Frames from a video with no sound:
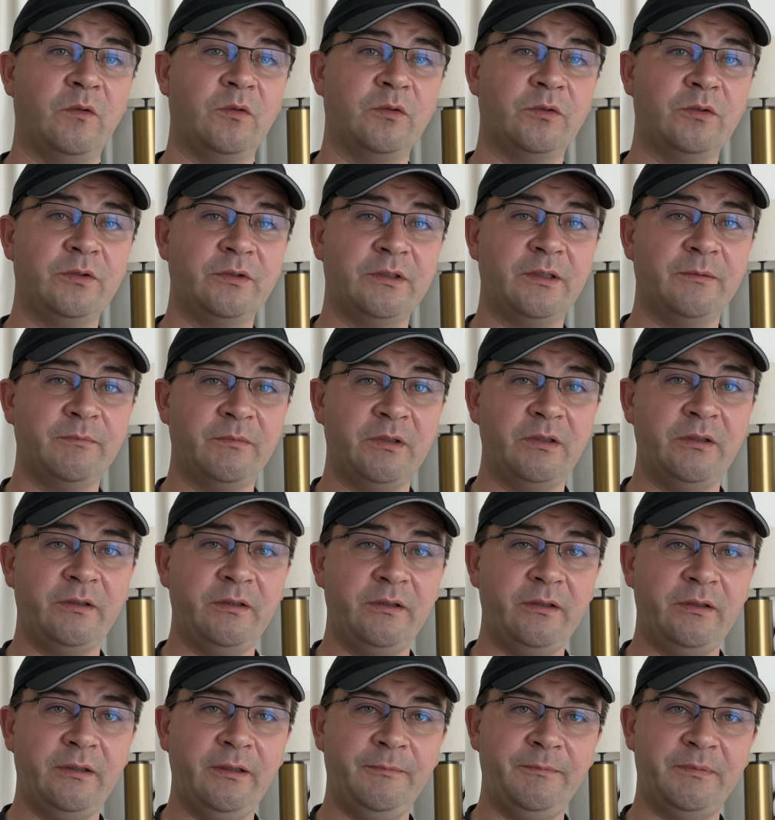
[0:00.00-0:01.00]
onto some
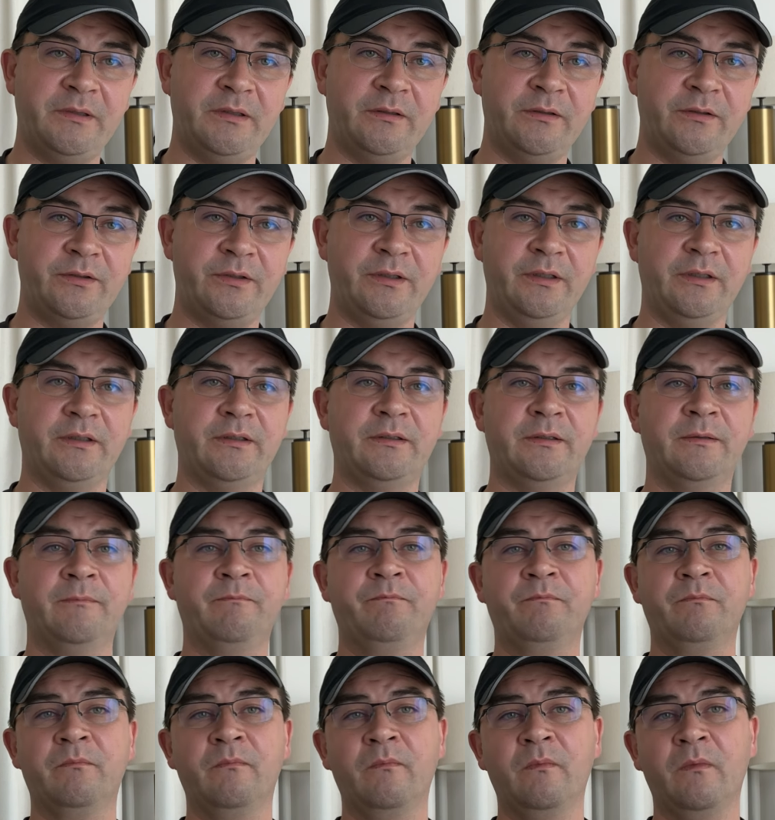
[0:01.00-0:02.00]
tips and tricks.
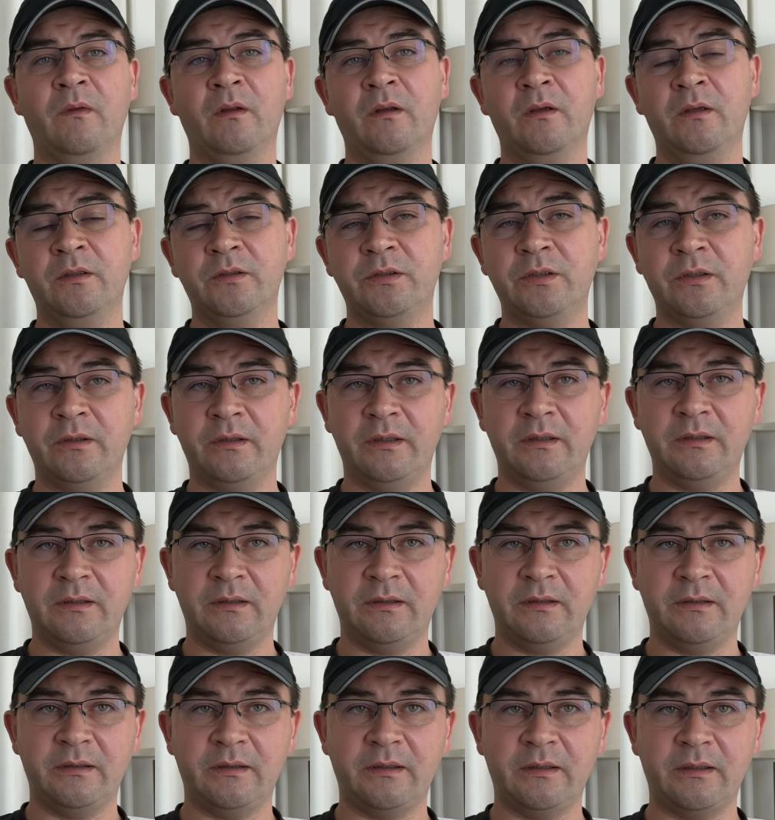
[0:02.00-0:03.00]
So
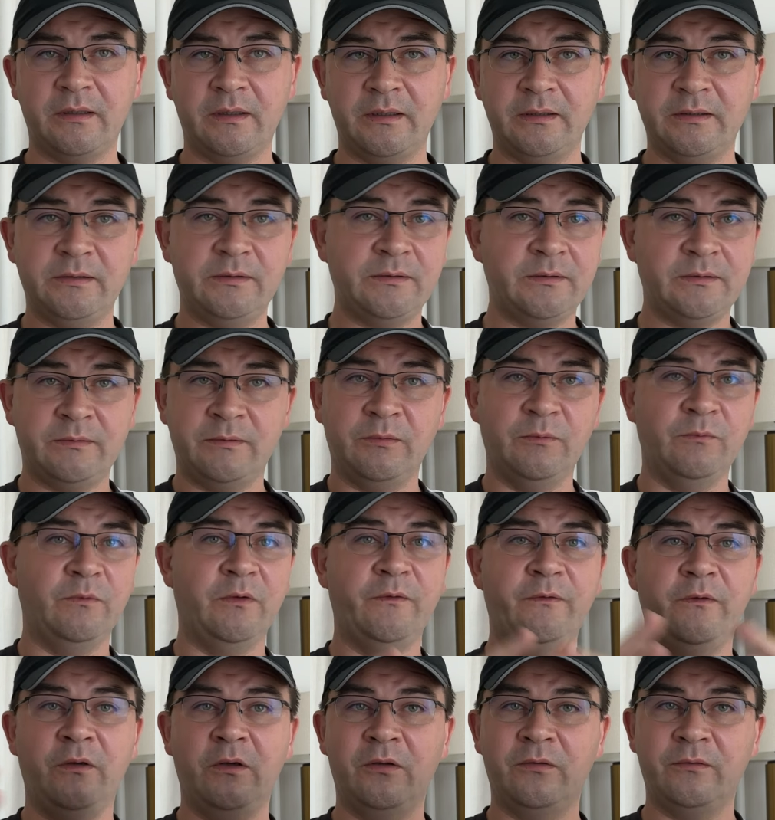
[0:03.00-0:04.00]
as
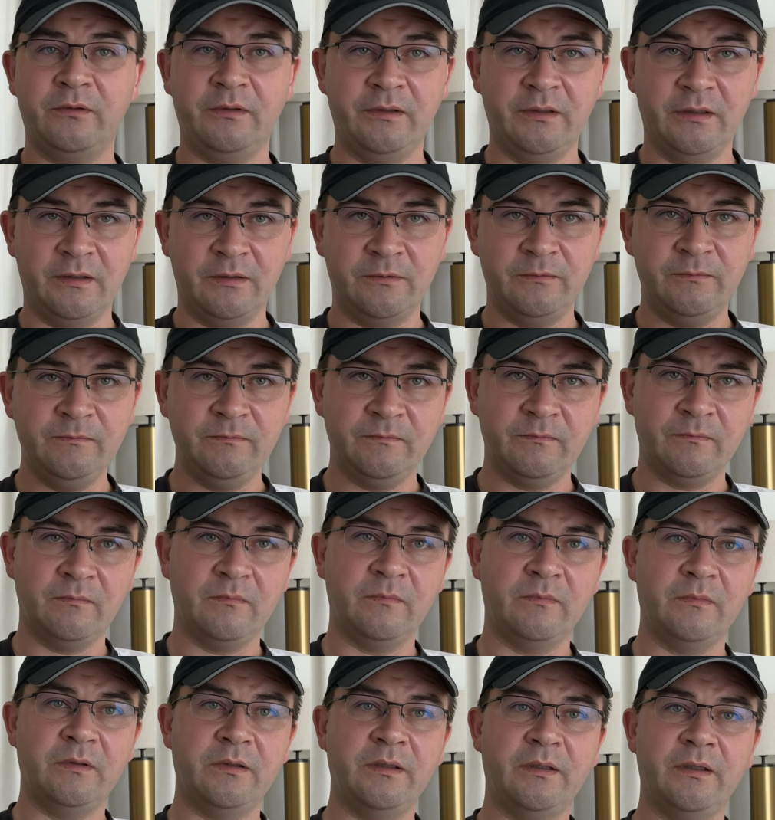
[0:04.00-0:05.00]
we've learned now,
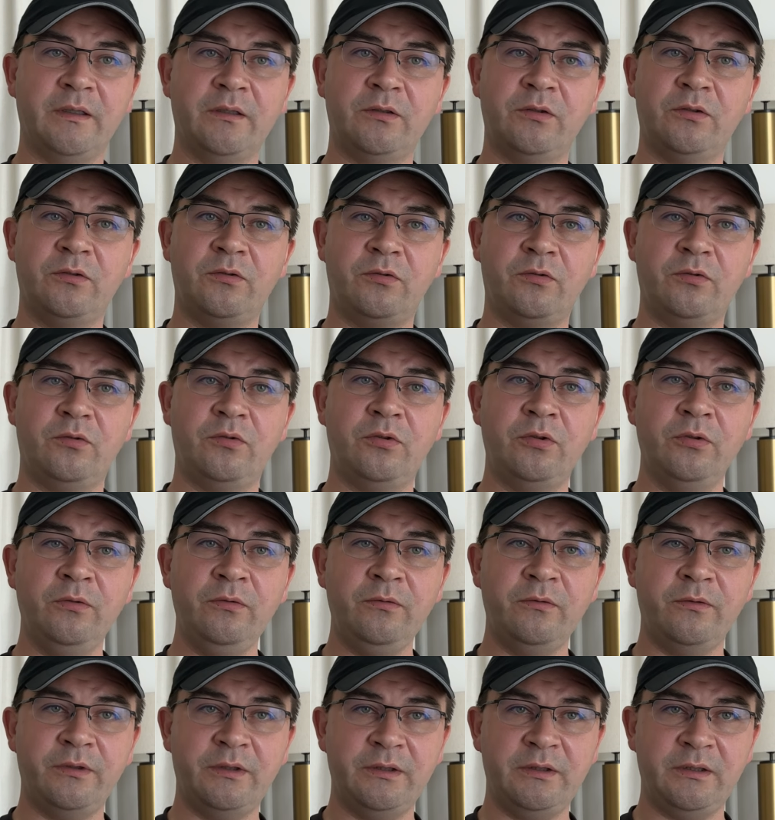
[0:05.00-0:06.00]
there are
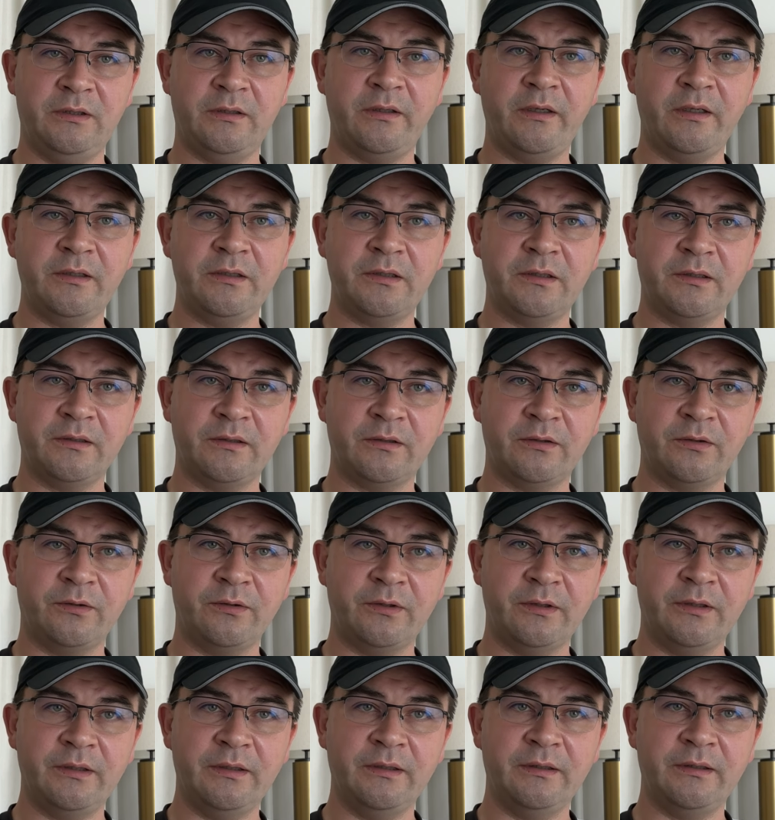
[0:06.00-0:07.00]
2 registration
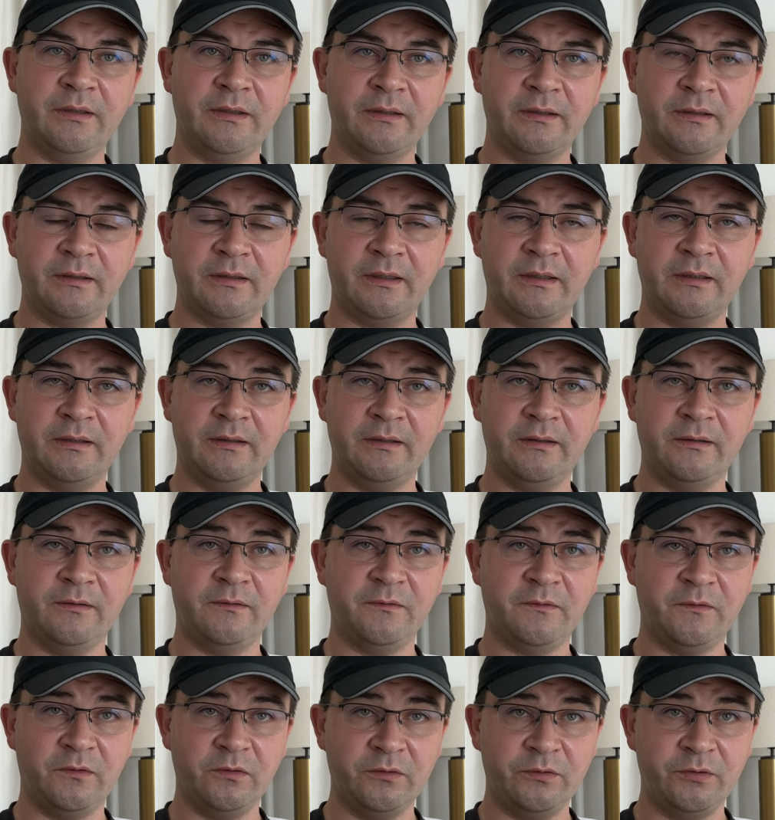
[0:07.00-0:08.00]
authorities in Thailand
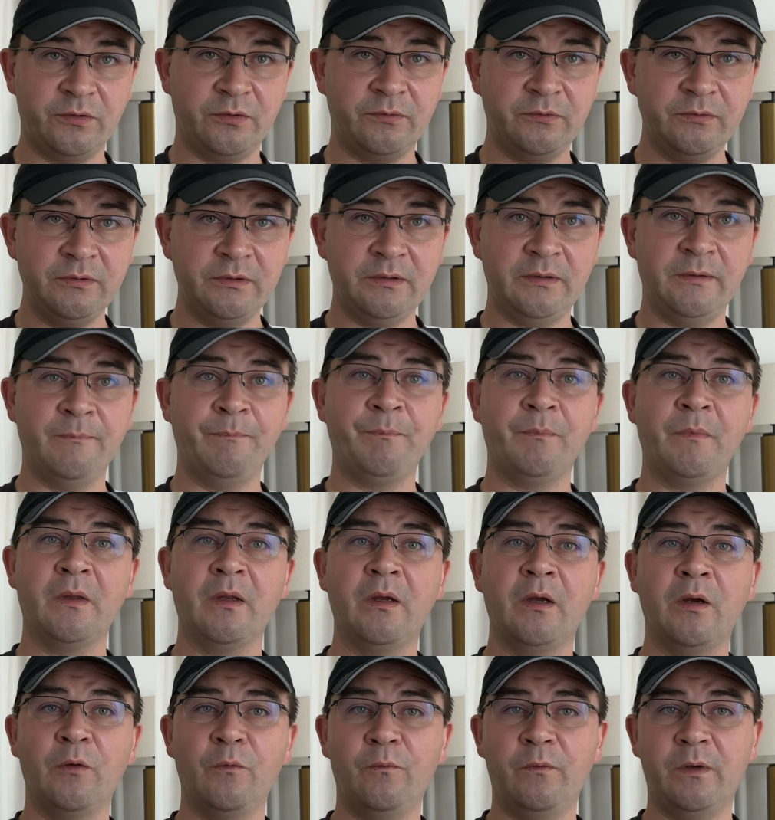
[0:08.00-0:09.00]
for drones.
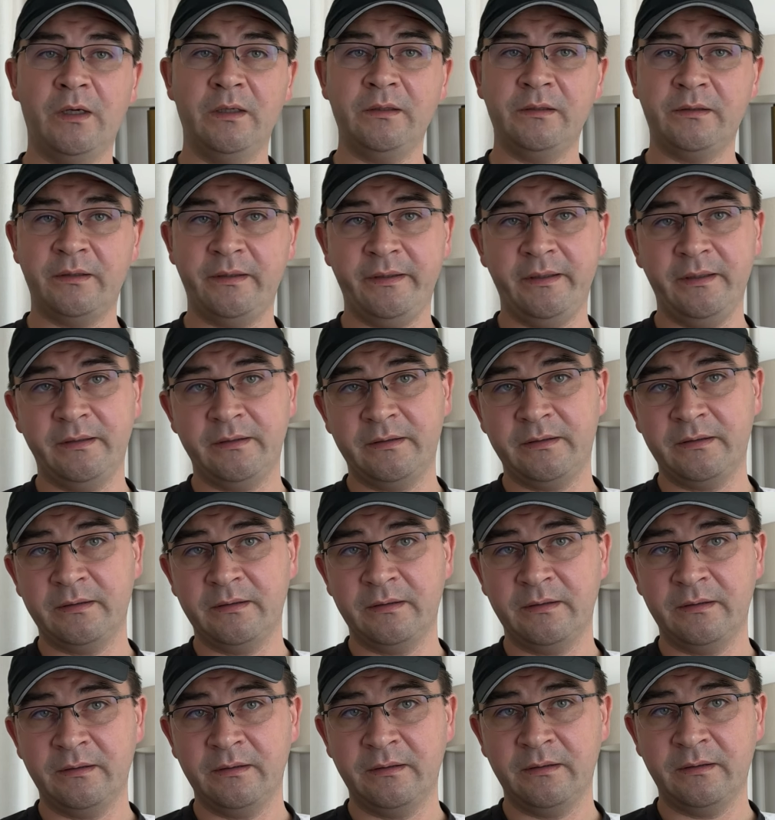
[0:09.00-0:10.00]
One
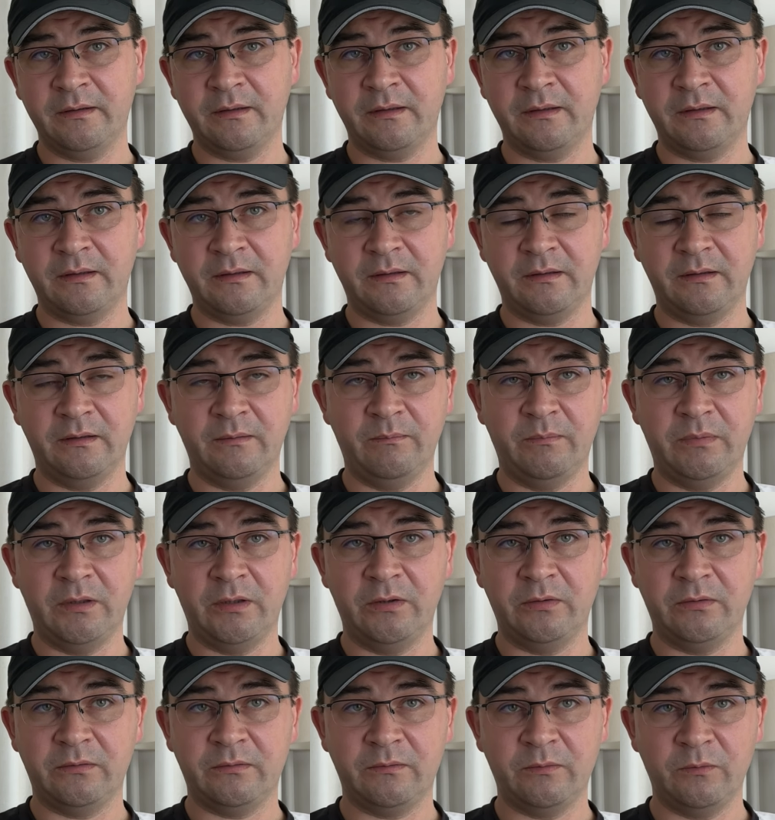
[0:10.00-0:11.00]
takes
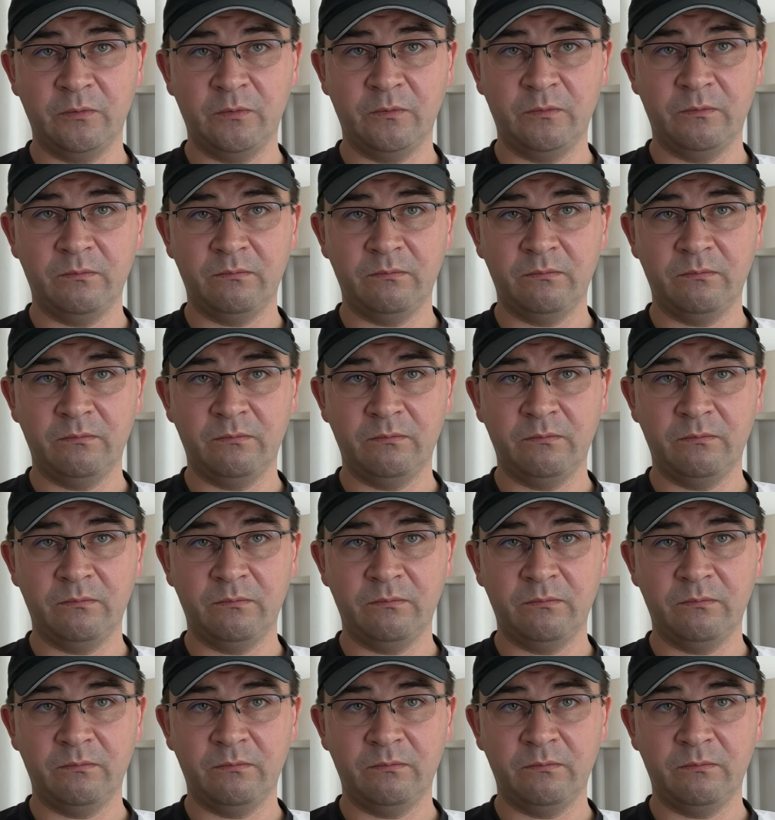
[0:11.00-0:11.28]
about